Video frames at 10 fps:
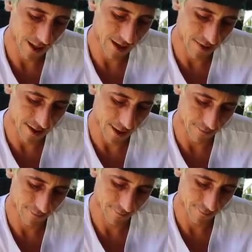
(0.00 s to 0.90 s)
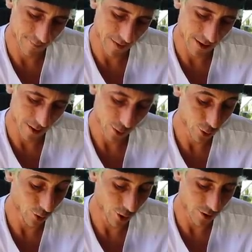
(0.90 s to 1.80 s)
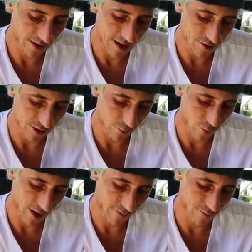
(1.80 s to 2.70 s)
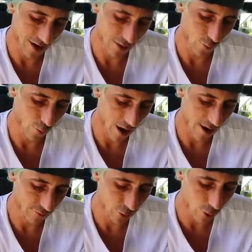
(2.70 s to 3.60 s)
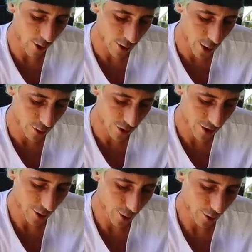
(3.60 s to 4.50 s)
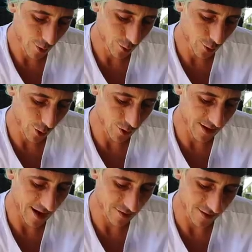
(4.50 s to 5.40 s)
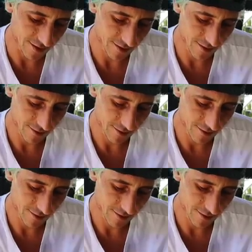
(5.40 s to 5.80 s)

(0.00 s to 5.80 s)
Kind of miss it. 200,000. What if, man? What if? 2 hondos, 200,000.